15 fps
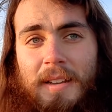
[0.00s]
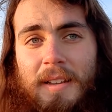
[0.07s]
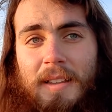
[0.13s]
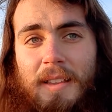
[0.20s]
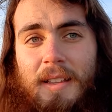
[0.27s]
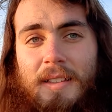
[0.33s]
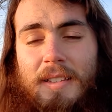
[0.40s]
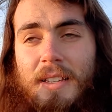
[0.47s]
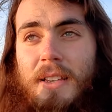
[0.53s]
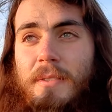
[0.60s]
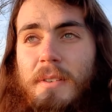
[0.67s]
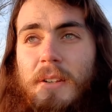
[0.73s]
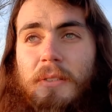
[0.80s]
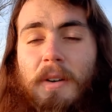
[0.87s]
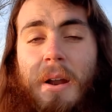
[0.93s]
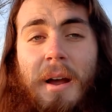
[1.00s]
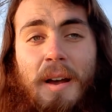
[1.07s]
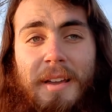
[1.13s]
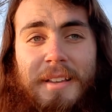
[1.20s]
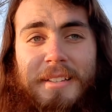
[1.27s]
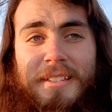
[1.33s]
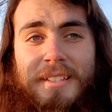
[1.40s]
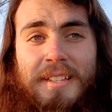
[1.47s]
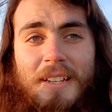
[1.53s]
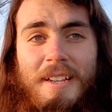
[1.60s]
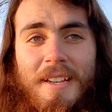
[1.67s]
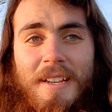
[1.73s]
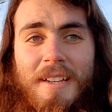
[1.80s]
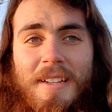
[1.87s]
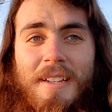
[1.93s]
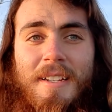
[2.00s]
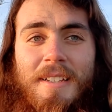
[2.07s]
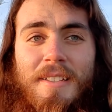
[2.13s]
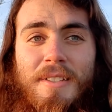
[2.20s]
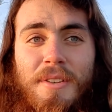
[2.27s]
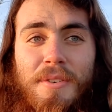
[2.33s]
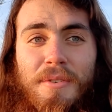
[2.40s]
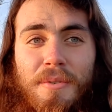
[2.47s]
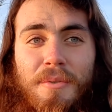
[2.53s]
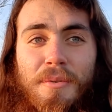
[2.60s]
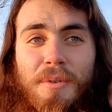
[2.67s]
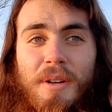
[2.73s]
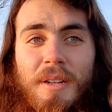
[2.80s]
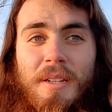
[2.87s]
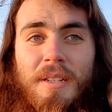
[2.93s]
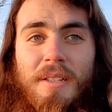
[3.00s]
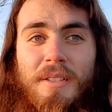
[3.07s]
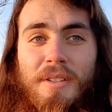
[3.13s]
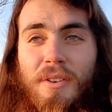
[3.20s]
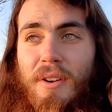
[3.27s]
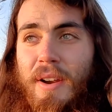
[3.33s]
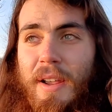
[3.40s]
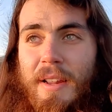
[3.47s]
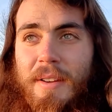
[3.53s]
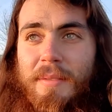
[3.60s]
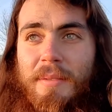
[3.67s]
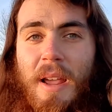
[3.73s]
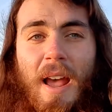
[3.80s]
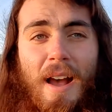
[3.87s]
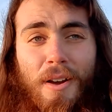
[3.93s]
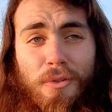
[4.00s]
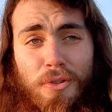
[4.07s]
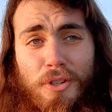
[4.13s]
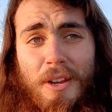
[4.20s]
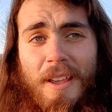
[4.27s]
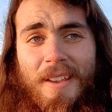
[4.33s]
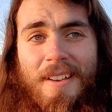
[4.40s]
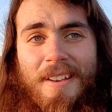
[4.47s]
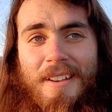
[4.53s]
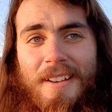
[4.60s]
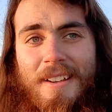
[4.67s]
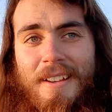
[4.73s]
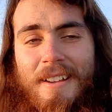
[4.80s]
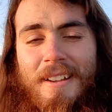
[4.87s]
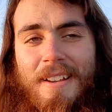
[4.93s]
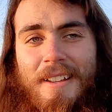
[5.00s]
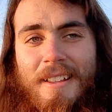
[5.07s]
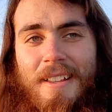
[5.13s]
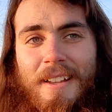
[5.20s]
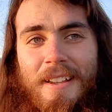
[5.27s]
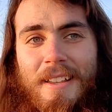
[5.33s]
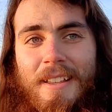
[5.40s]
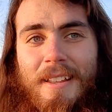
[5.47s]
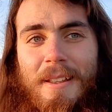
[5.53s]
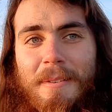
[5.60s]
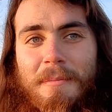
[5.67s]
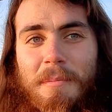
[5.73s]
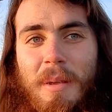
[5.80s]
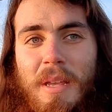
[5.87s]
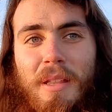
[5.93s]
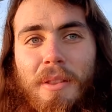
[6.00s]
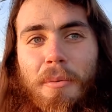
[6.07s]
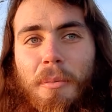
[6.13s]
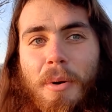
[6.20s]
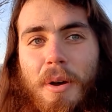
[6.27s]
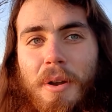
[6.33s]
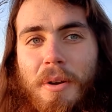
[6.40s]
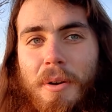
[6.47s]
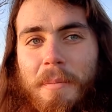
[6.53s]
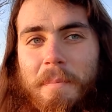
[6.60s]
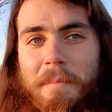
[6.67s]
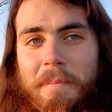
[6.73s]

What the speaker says: thus giving rise to certain algae that can be in the water.